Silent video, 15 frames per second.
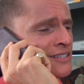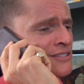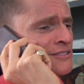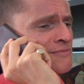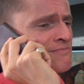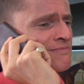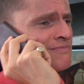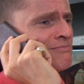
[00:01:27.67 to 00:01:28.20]

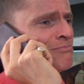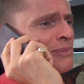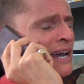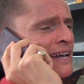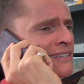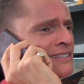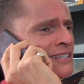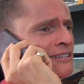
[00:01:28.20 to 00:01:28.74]
It's
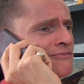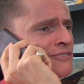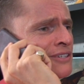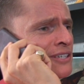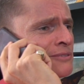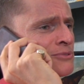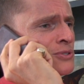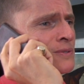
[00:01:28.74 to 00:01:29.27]
bad enough
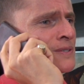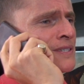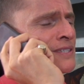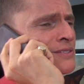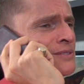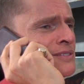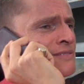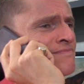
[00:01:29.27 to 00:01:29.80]
that I'm
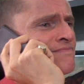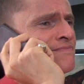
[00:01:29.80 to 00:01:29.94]
talking to a